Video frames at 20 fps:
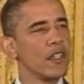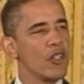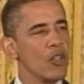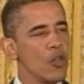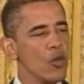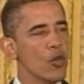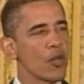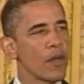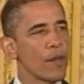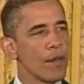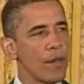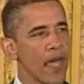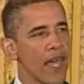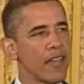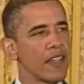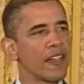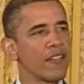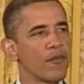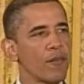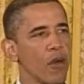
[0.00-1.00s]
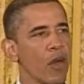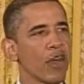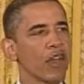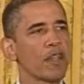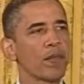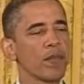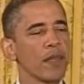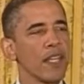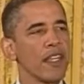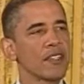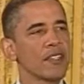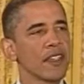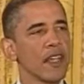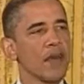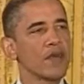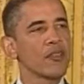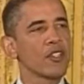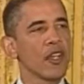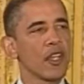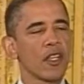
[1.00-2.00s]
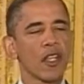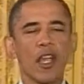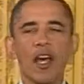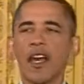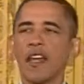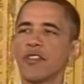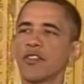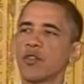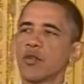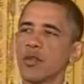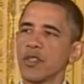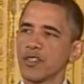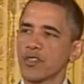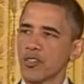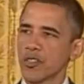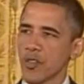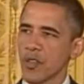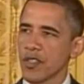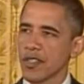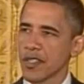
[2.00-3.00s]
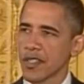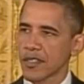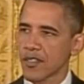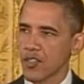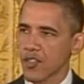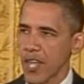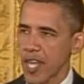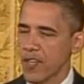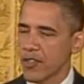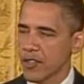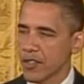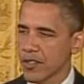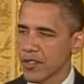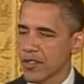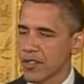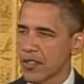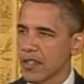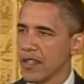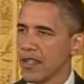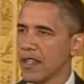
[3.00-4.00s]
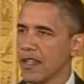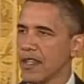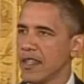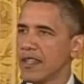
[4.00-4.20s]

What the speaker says: new competitive marketplace comes online through insurance exchanges,